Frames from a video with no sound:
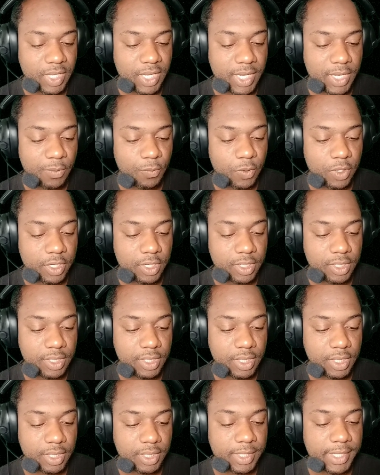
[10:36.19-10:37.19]
and we're going
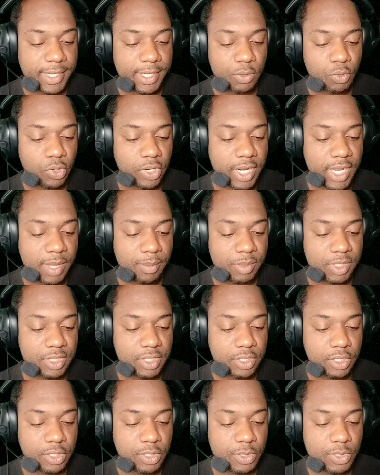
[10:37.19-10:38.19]
to let our
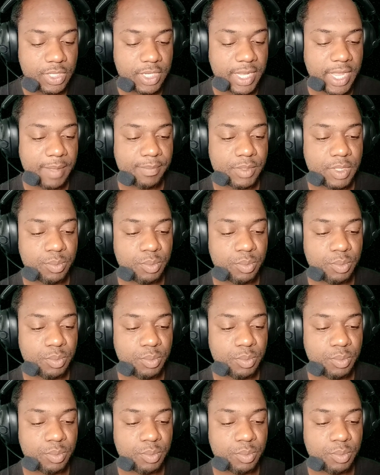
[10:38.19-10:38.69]
Hamilton close the gap